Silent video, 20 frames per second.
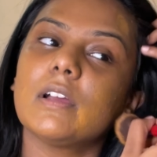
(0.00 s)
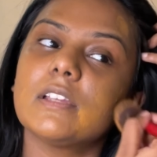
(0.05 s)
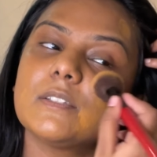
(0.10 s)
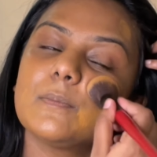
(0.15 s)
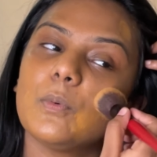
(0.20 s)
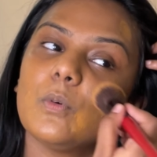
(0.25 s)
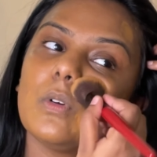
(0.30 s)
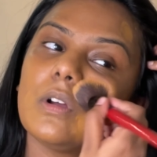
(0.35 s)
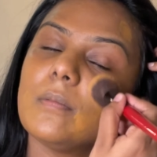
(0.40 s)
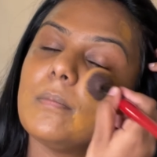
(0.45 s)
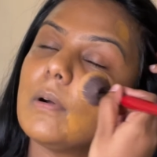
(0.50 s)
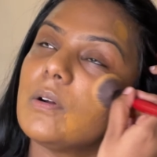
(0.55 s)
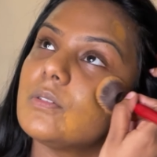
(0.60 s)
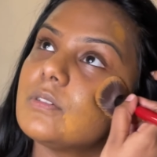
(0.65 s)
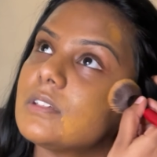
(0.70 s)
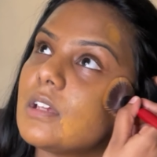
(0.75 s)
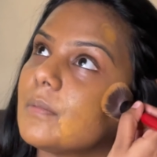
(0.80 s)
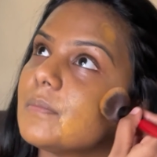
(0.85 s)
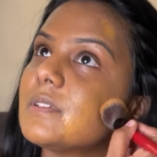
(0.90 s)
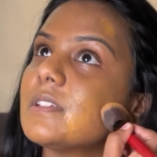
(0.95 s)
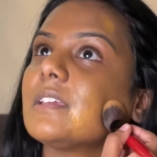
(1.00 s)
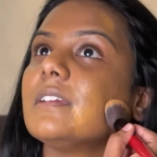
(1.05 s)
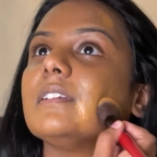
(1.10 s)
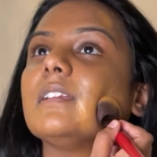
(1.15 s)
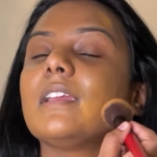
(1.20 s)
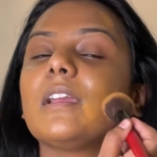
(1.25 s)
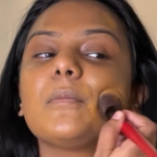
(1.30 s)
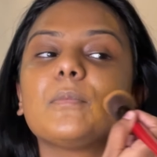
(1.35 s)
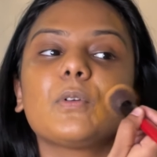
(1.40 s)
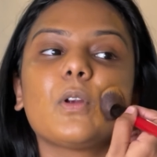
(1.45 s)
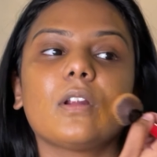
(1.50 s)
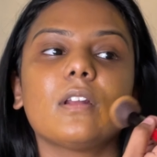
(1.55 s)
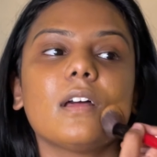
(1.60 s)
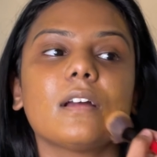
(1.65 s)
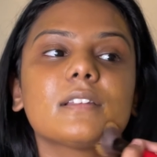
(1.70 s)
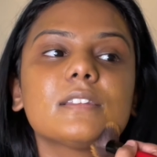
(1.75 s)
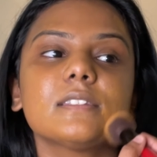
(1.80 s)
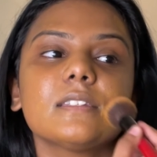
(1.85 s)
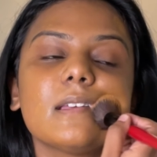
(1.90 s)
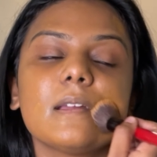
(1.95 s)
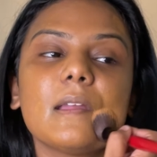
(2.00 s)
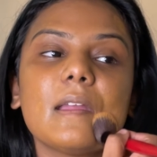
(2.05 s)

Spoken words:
spoke about some skincare products